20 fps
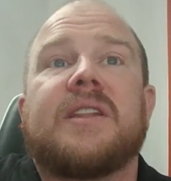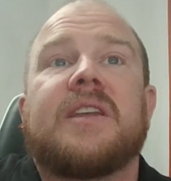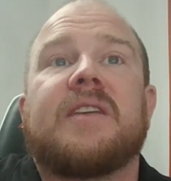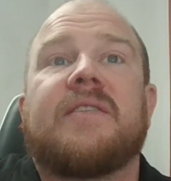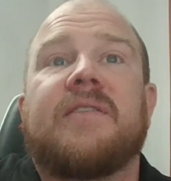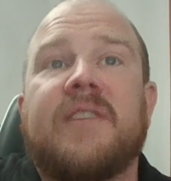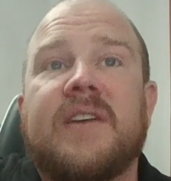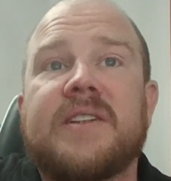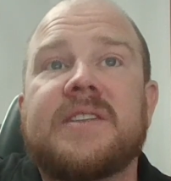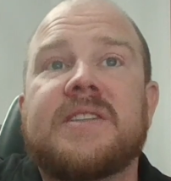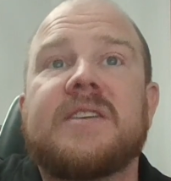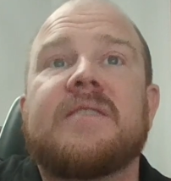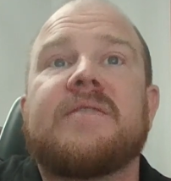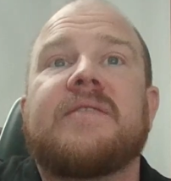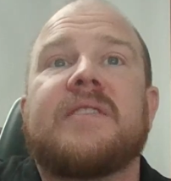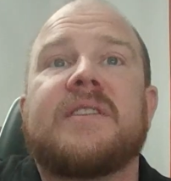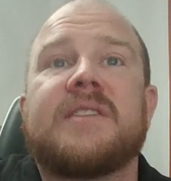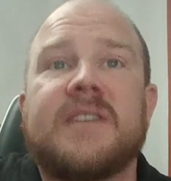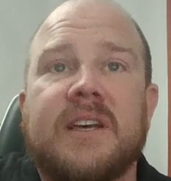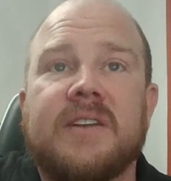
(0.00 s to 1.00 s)
The
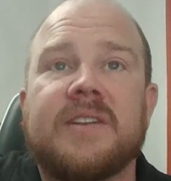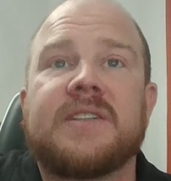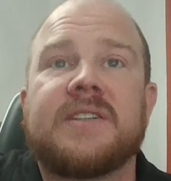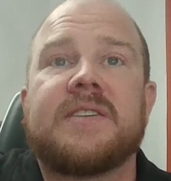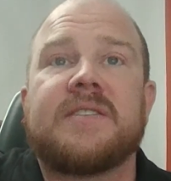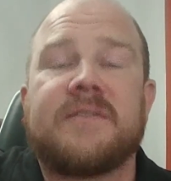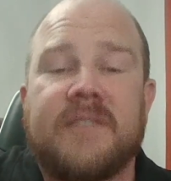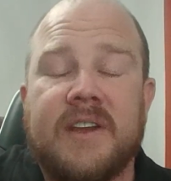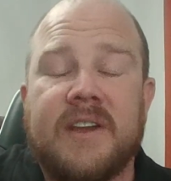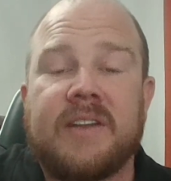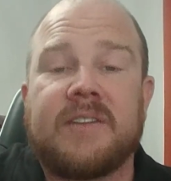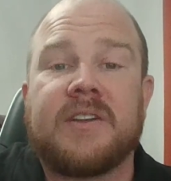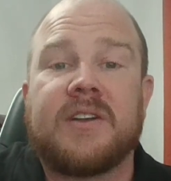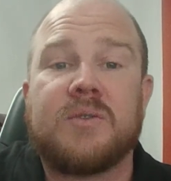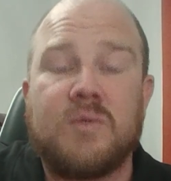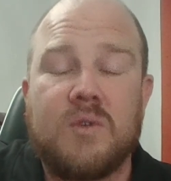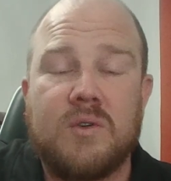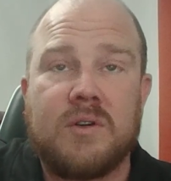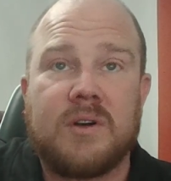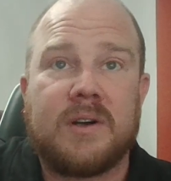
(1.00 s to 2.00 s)
Offensive, Intelligence, Failure,
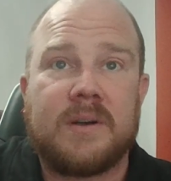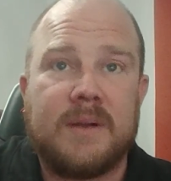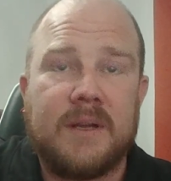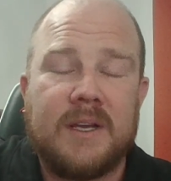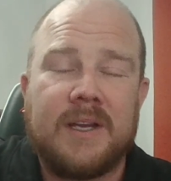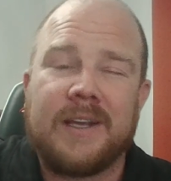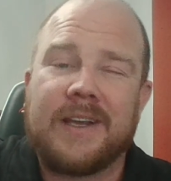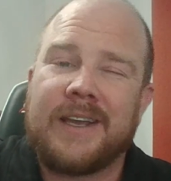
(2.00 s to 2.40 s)
and War.